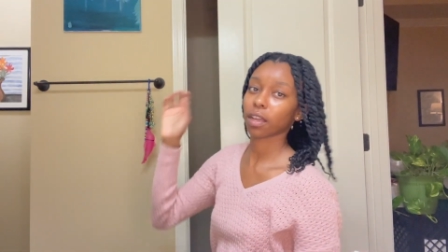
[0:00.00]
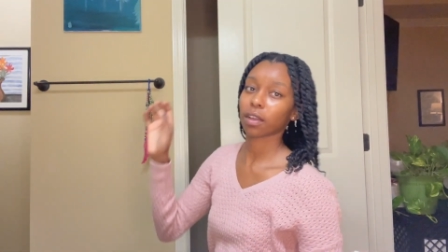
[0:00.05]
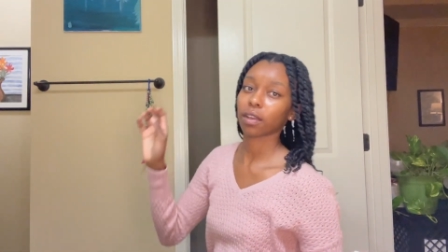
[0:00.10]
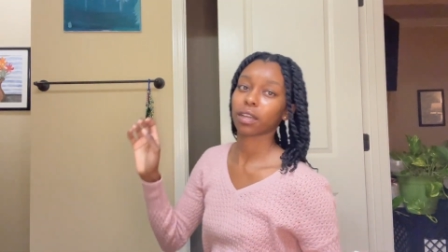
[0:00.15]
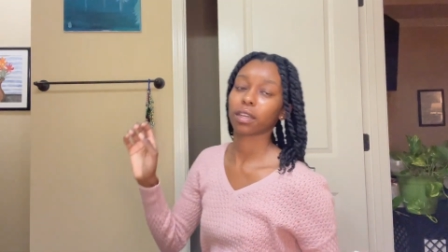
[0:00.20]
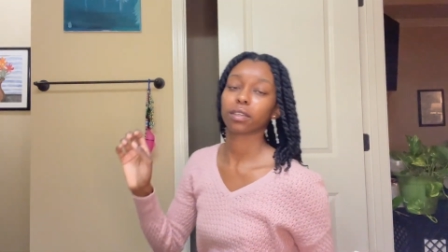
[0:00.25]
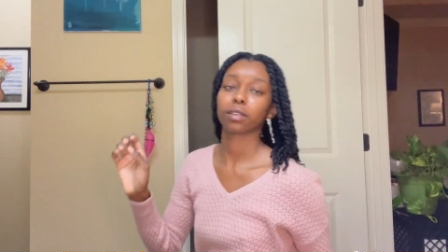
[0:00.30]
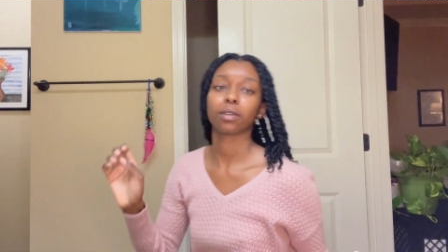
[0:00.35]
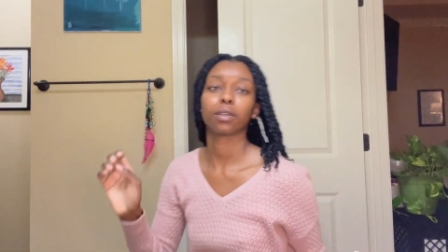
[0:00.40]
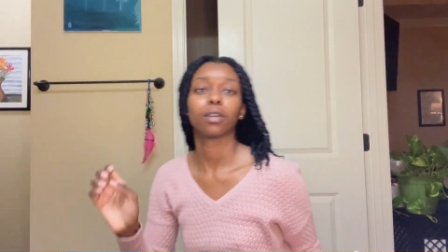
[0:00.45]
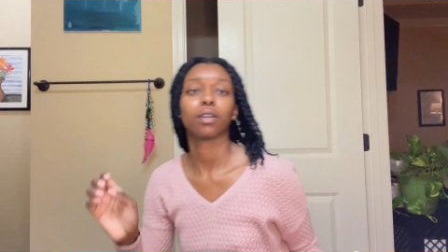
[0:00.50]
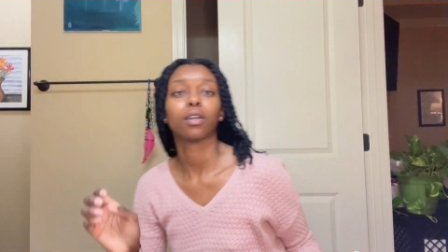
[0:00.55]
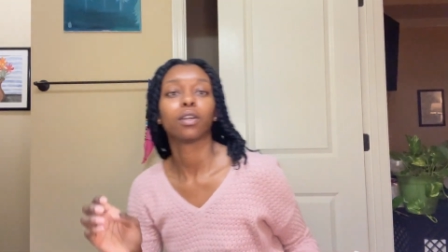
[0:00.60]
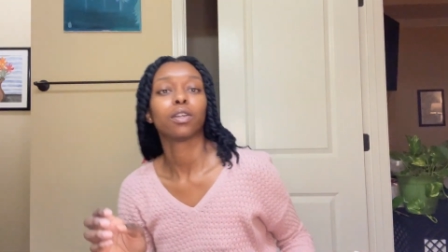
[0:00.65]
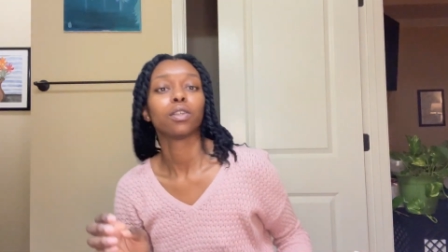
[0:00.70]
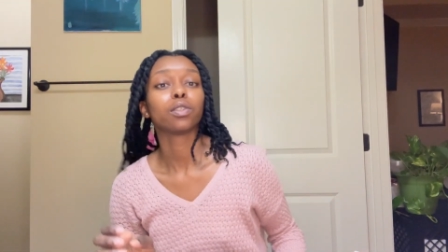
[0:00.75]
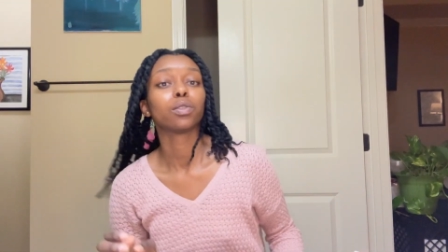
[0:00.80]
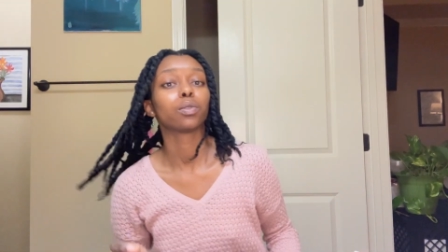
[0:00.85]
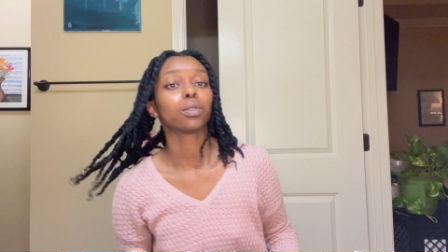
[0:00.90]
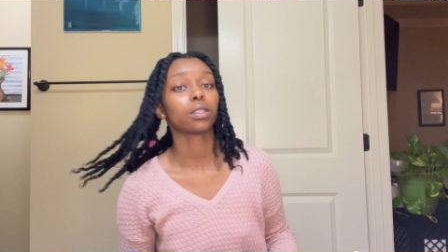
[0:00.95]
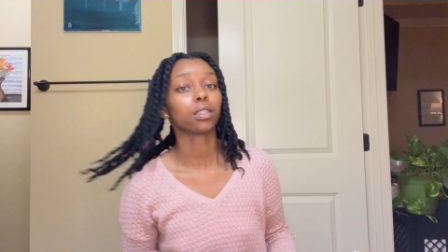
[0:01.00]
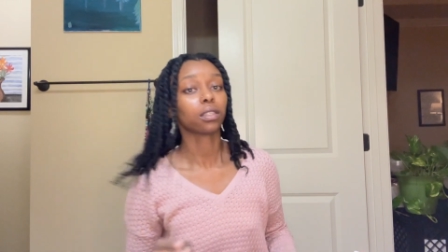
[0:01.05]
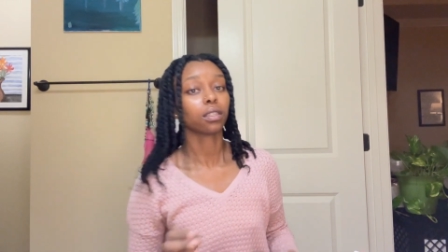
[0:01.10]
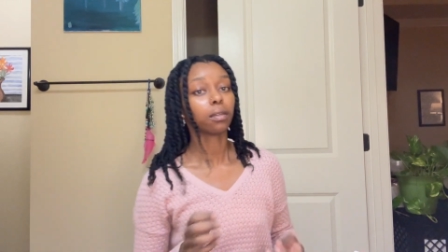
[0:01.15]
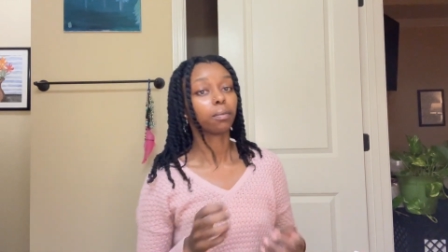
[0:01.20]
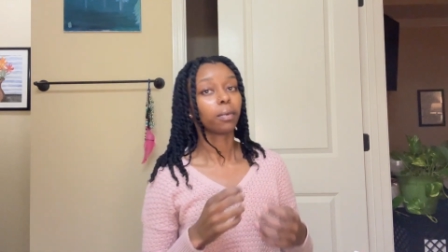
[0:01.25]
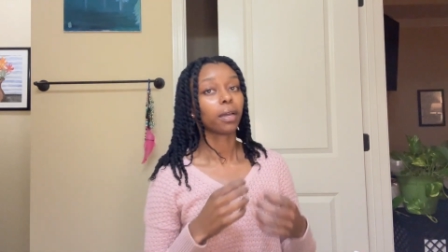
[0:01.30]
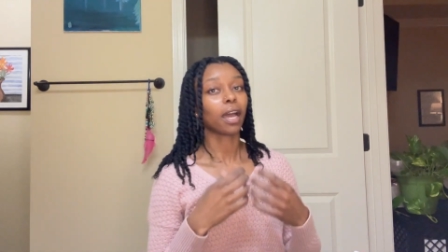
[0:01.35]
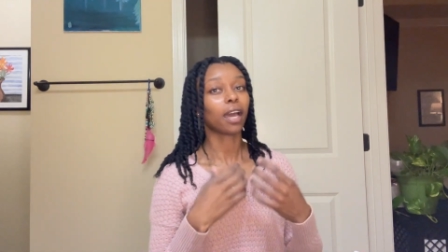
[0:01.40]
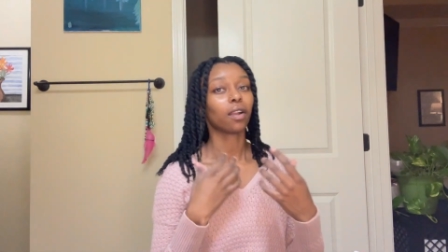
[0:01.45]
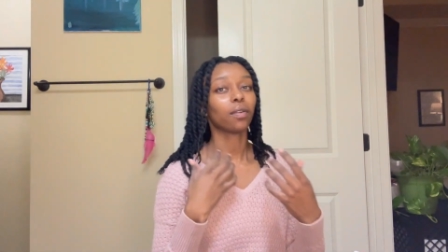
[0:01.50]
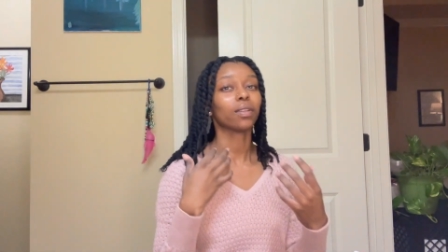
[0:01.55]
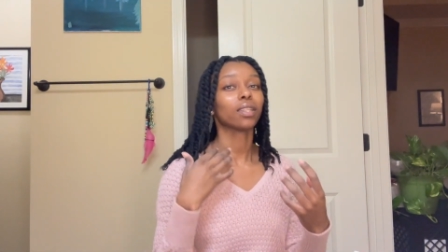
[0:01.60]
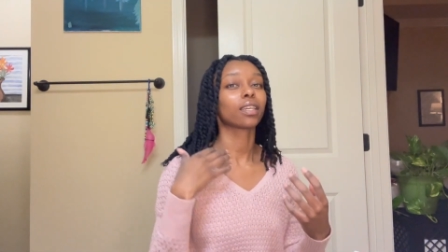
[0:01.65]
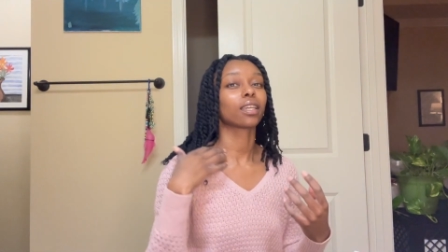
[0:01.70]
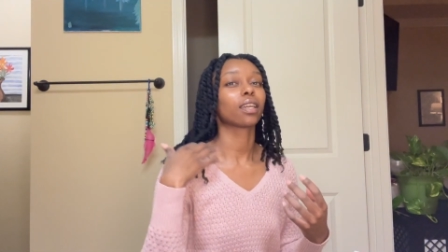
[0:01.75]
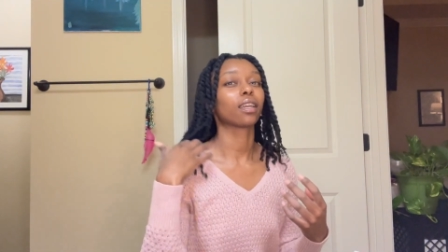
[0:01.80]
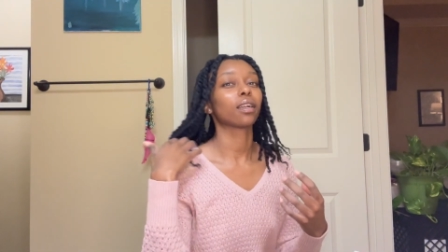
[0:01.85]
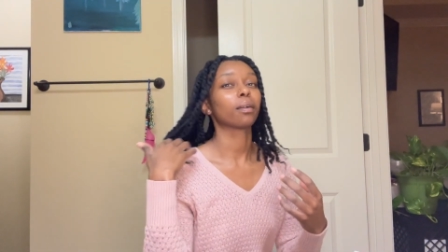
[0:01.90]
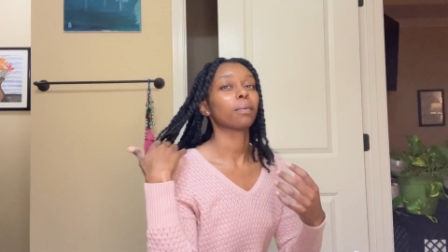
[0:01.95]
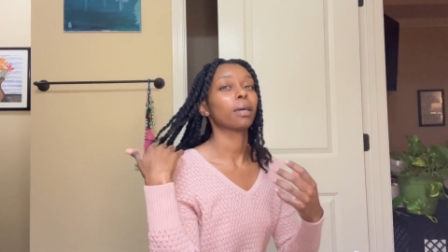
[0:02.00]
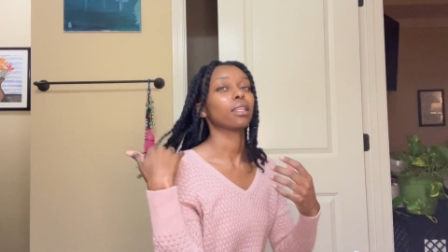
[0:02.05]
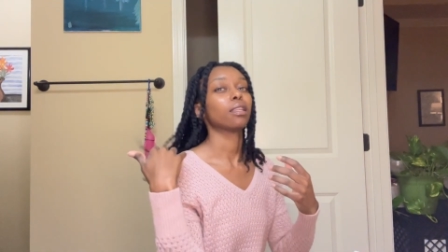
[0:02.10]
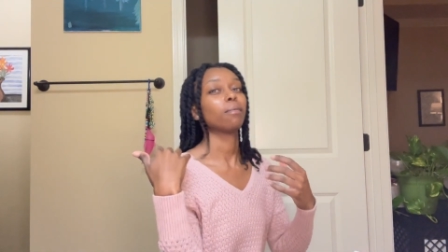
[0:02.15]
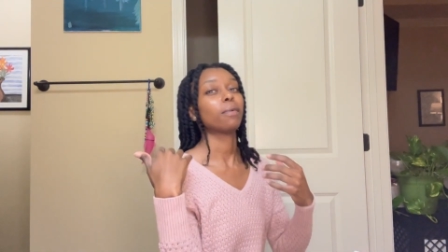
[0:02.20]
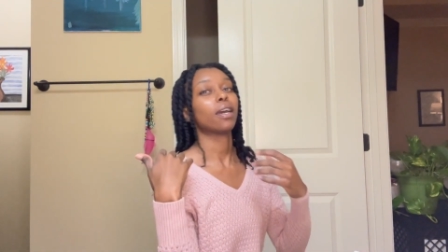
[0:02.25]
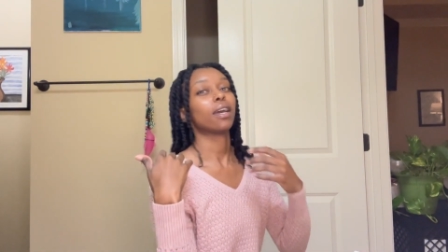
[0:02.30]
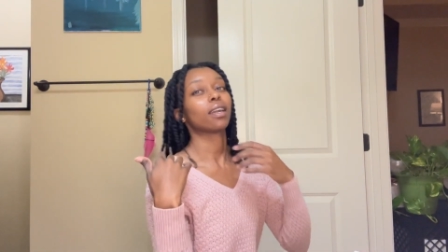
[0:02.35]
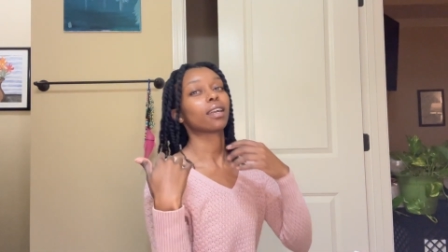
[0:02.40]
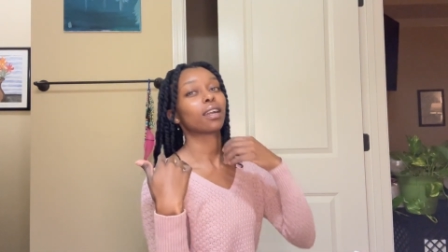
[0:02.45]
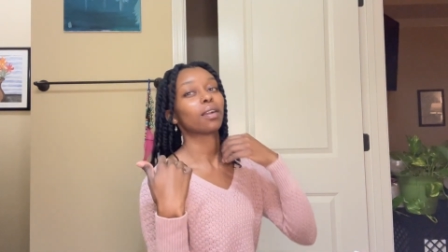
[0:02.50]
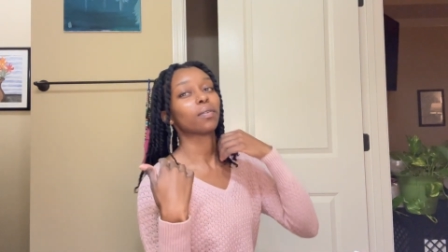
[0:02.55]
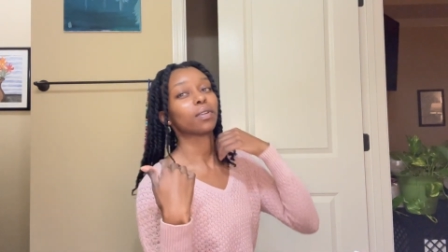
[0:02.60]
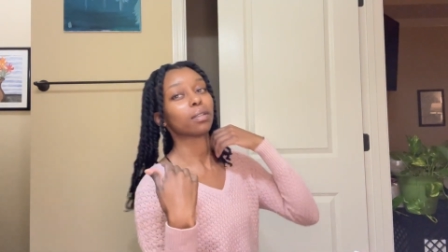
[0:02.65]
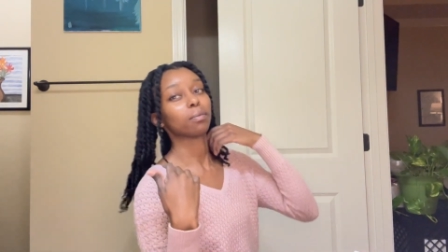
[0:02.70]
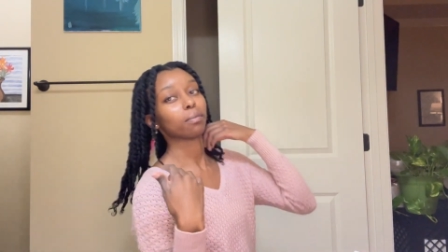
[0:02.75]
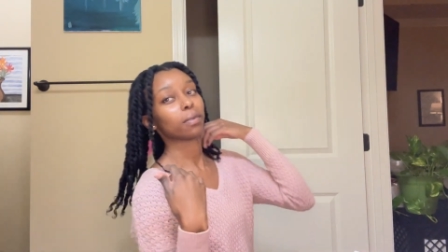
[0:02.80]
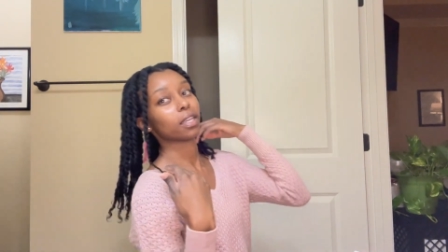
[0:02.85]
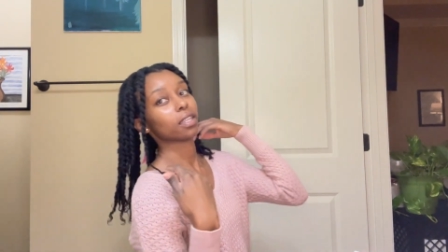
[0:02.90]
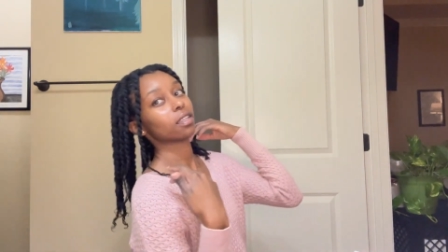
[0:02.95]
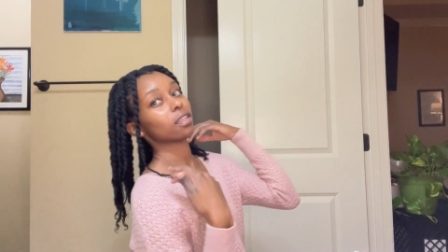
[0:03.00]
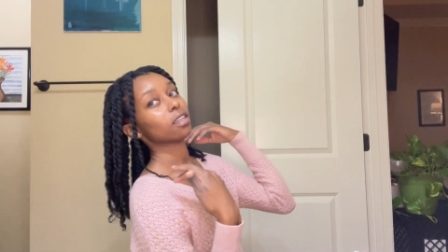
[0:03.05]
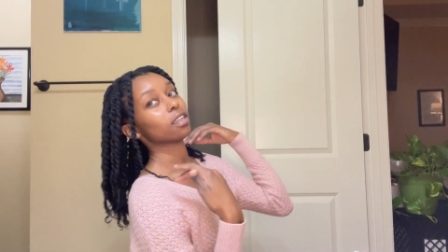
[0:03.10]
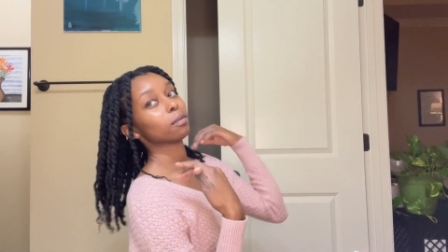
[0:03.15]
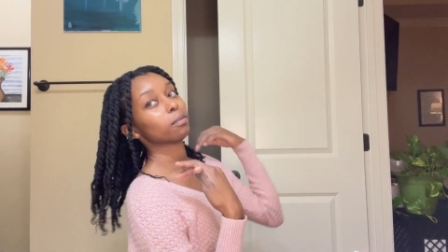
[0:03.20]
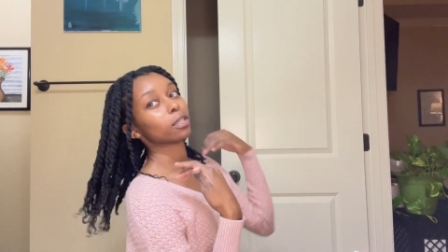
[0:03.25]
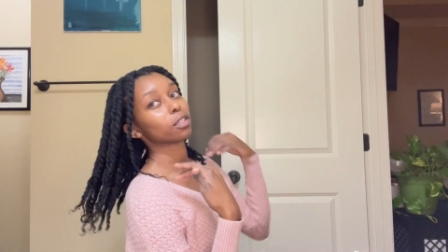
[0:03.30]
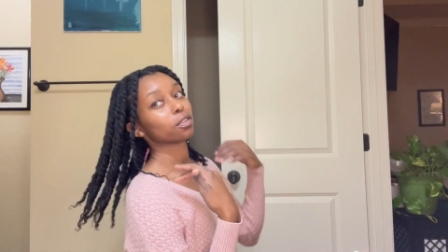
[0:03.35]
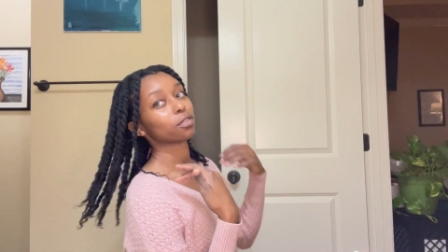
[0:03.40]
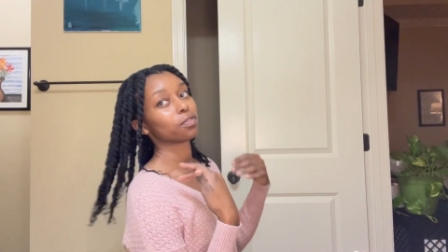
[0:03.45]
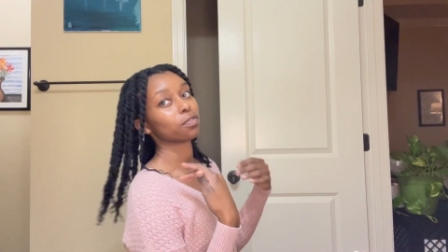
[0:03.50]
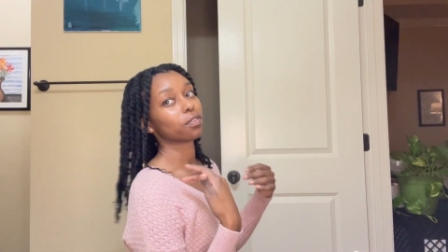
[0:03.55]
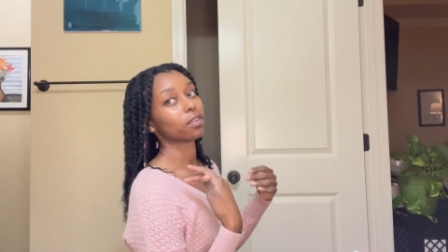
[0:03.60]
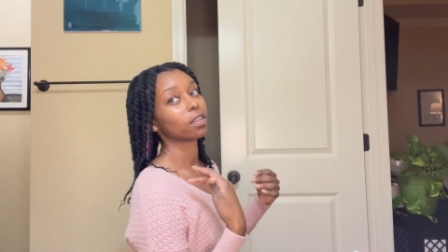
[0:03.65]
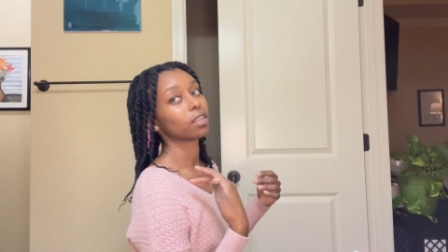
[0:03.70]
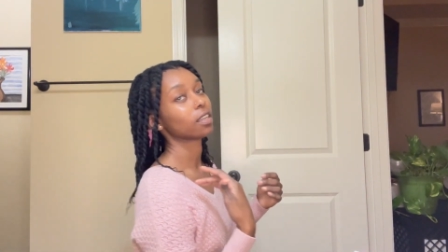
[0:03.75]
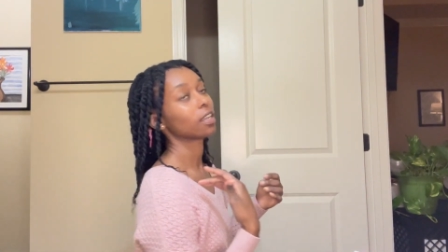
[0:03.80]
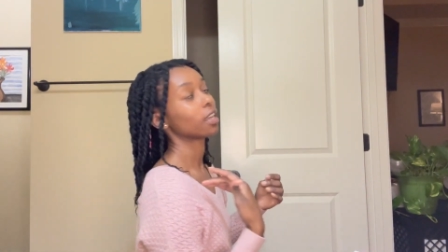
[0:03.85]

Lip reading: I twisted it, but I don't really care about the back. I really mainly care about the front and